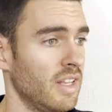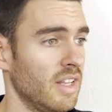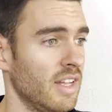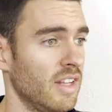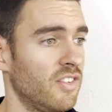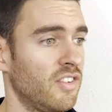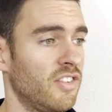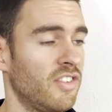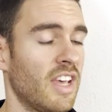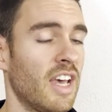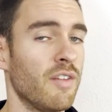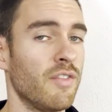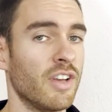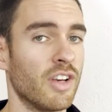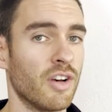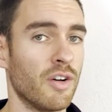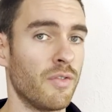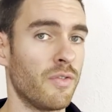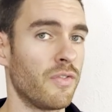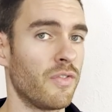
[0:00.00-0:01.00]
It's saving
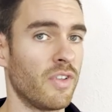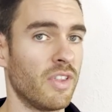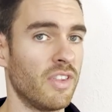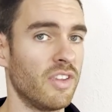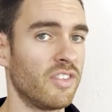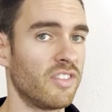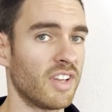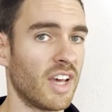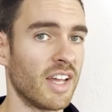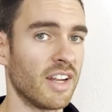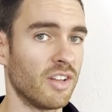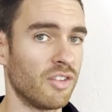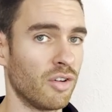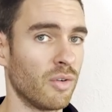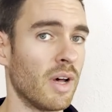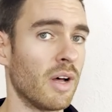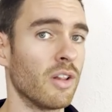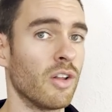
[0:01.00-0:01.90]
off this data to our